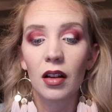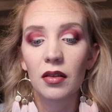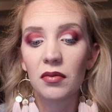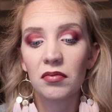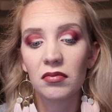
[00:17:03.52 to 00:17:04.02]

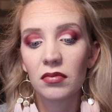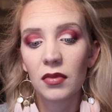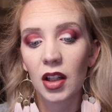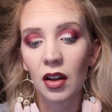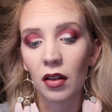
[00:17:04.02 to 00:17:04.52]
on,
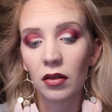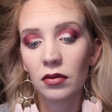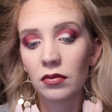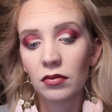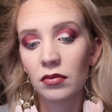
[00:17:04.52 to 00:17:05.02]
you know,
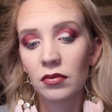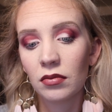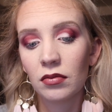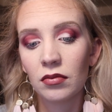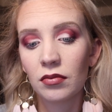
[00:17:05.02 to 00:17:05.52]

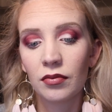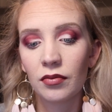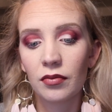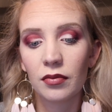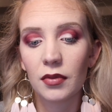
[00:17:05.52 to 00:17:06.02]

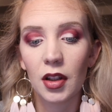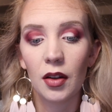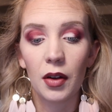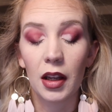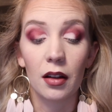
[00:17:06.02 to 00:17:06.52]

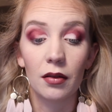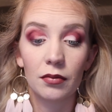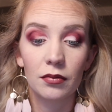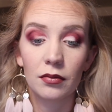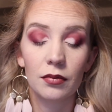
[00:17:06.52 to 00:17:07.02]

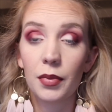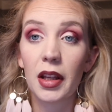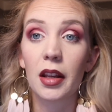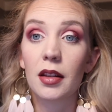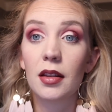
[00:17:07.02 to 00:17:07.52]
being
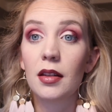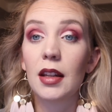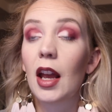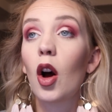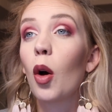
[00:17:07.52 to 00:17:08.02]
a
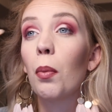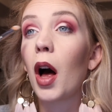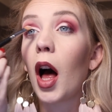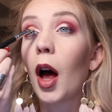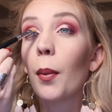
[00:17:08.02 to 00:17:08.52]
stay-at-home
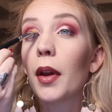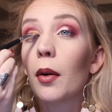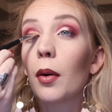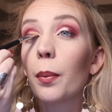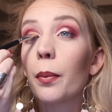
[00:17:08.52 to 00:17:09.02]
mom,
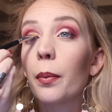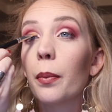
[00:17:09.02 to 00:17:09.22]
or